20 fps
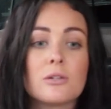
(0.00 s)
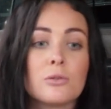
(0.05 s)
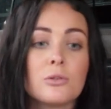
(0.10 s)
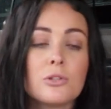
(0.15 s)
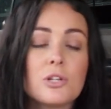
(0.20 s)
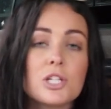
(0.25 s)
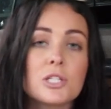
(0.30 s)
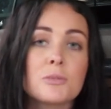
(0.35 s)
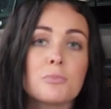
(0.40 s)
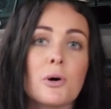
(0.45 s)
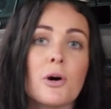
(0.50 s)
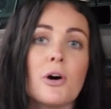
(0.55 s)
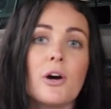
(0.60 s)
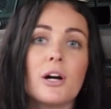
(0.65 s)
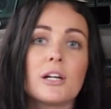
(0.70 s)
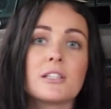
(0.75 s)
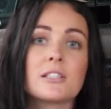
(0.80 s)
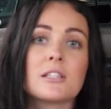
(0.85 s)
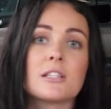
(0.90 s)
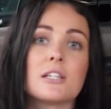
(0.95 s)
and all those
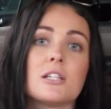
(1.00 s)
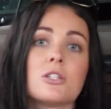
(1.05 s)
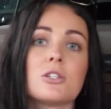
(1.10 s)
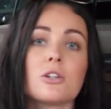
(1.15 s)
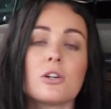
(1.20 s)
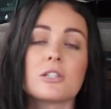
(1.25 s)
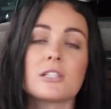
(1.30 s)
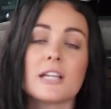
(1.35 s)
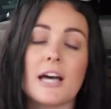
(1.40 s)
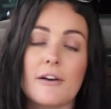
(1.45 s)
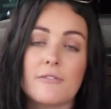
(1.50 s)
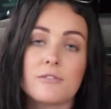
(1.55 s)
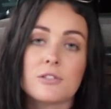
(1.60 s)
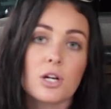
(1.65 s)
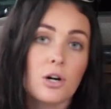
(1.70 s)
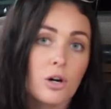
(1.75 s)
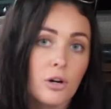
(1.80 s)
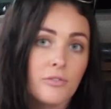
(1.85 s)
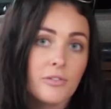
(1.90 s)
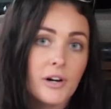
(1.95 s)
perks that these shocks have
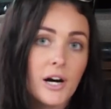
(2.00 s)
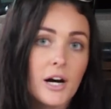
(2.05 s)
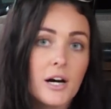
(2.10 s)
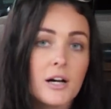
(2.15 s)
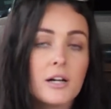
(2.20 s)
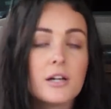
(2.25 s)
to offer.